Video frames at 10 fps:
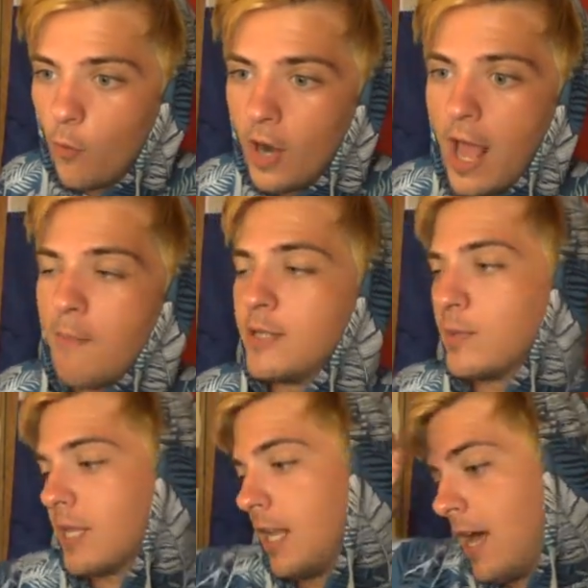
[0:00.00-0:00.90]
What happens
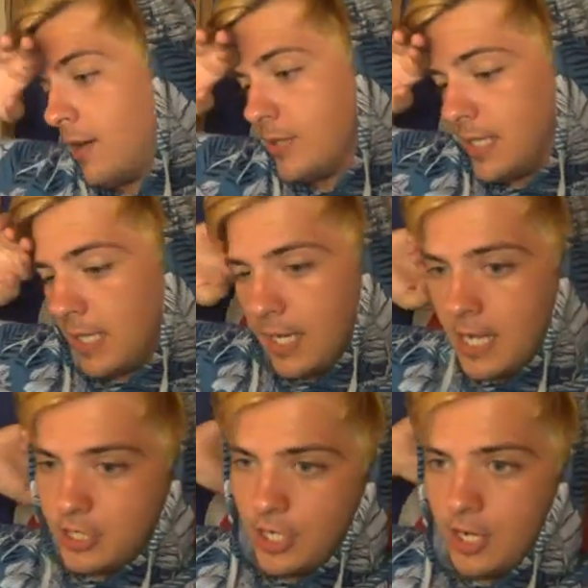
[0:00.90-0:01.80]
with Klaus and
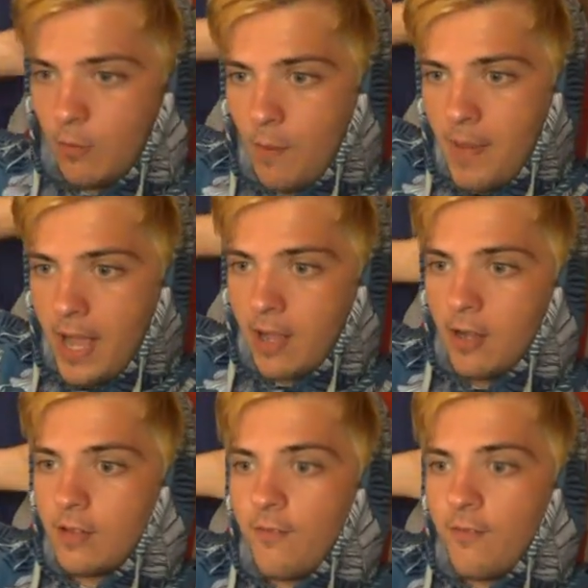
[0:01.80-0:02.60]
Elijah and Rebecca?